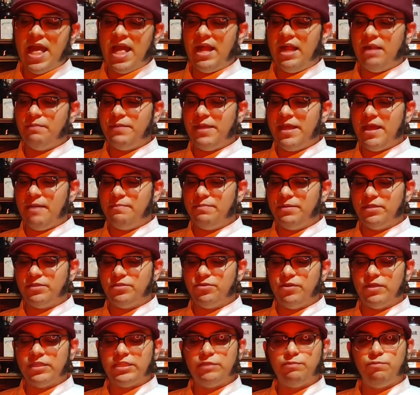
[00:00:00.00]
I'll be happy
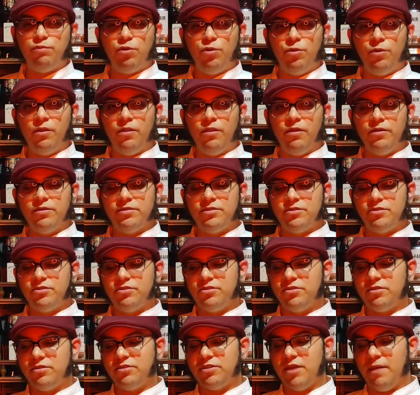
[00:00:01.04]
to explore
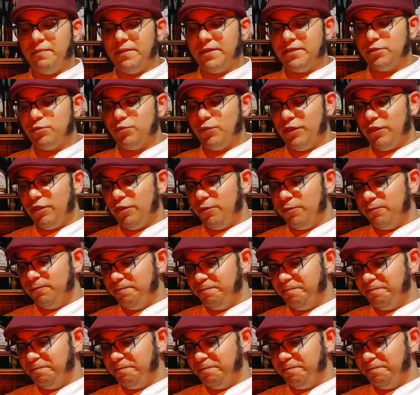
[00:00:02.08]
those topics with you.